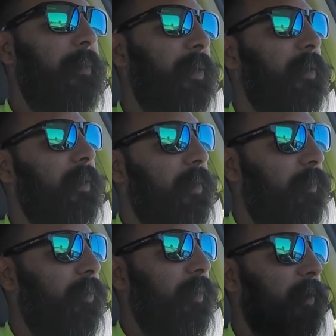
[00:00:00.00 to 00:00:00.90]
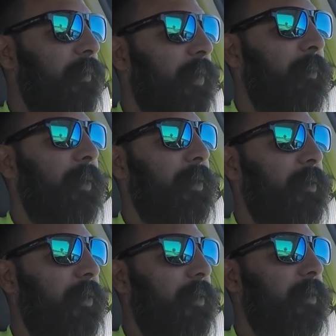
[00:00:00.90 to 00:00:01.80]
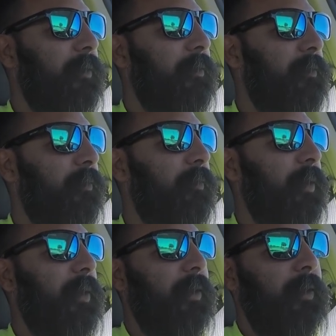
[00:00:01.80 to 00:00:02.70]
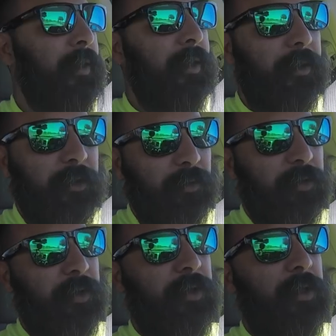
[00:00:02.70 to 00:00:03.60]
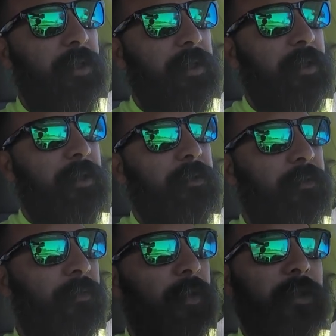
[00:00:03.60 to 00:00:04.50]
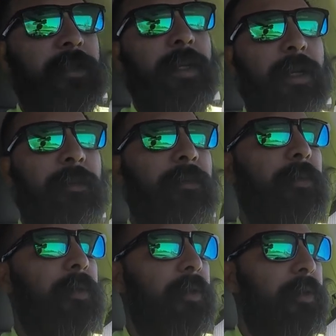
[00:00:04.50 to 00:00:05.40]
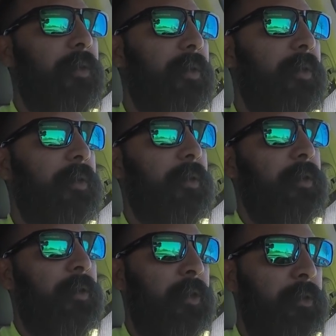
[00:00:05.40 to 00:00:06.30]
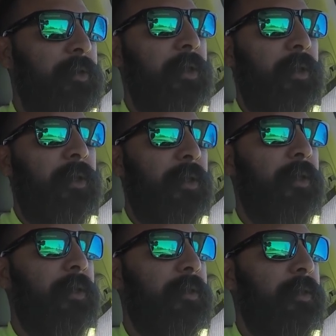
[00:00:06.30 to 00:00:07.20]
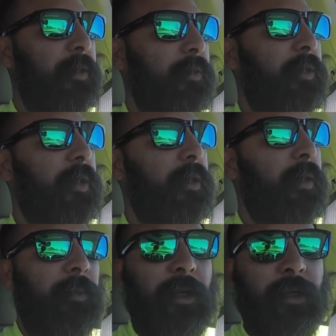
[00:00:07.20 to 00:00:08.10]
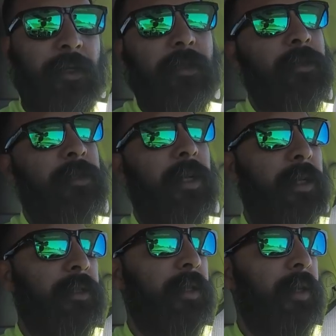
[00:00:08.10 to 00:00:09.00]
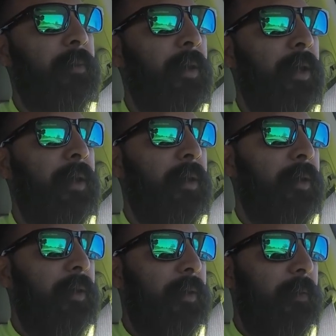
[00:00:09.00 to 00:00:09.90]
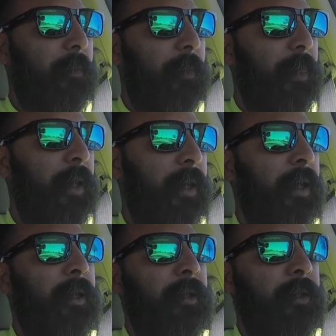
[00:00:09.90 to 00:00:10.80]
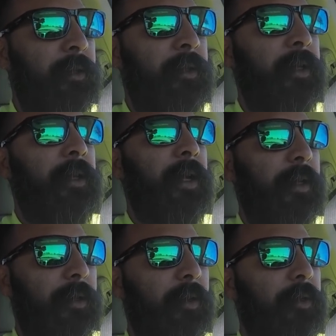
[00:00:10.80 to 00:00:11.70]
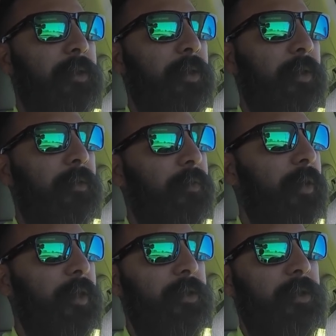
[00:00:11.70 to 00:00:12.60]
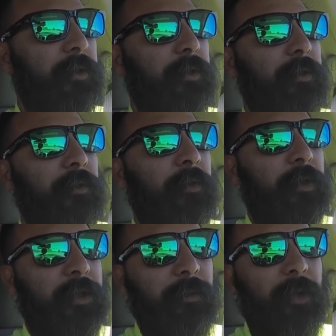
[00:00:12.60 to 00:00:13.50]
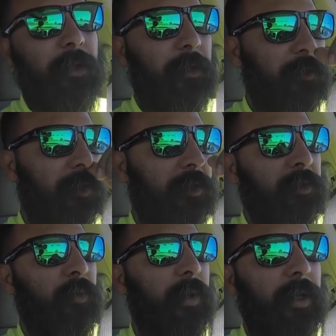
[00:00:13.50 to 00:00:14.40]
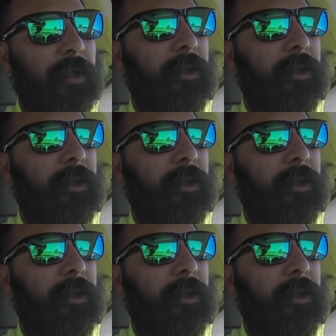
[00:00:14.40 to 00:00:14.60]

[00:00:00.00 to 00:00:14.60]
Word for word: messed it up or whatever, I'm not sure. But this was the first time using the zero turn. I'm lying, the second time. And I did kind of notice on the first time I used it this week,